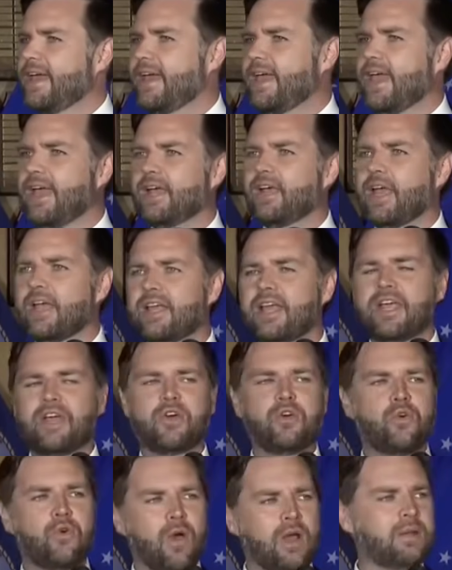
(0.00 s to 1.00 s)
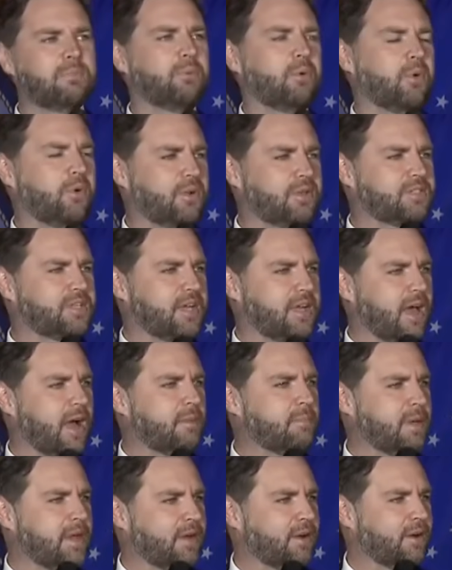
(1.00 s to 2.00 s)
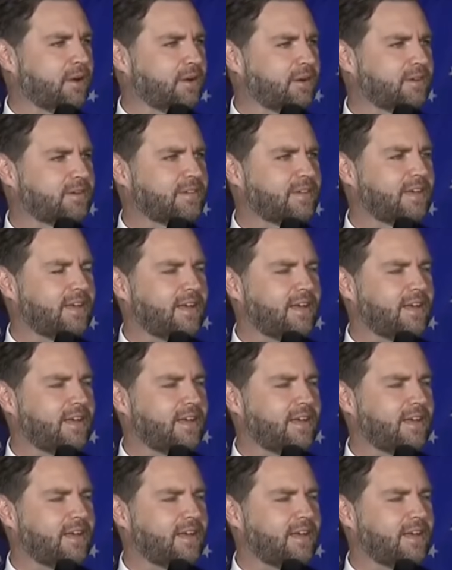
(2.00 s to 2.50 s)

Incredible to come here